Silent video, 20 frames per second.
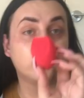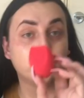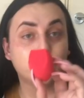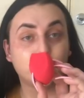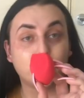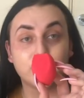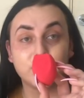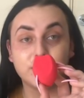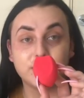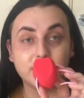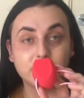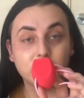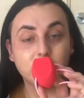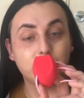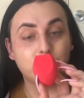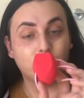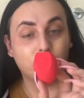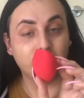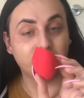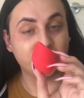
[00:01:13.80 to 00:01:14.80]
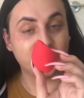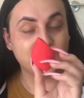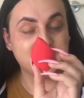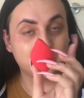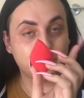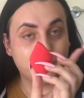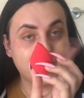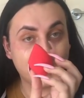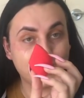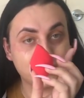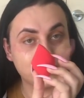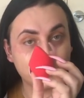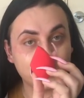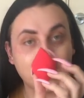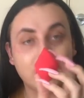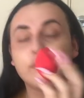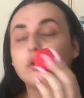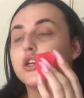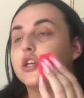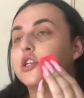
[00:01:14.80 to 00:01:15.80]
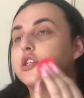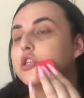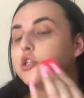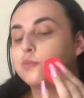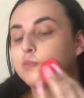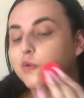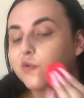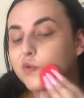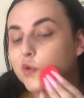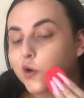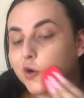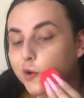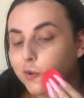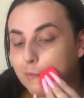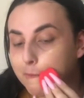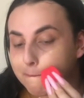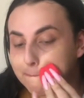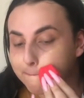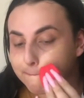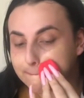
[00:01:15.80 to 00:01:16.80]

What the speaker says: Also using the Morphe sponge, haven't used this before.